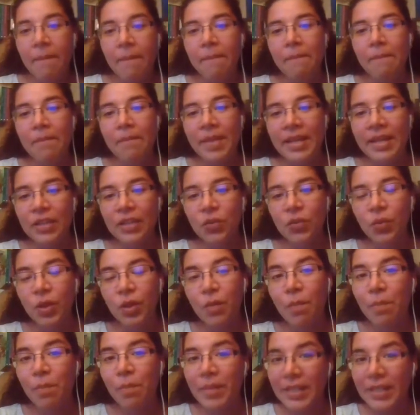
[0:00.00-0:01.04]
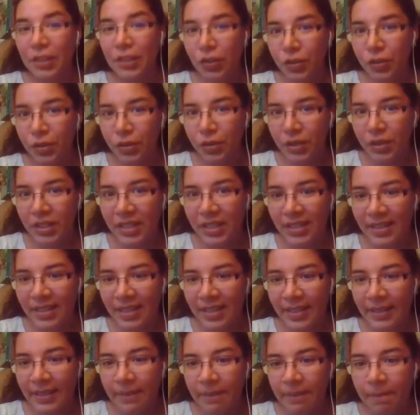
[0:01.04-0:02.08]
mixed with maternal
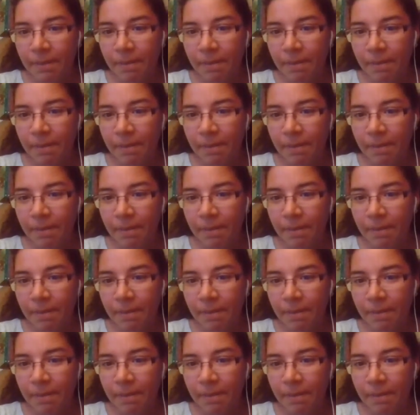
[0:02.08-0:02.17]
DNA,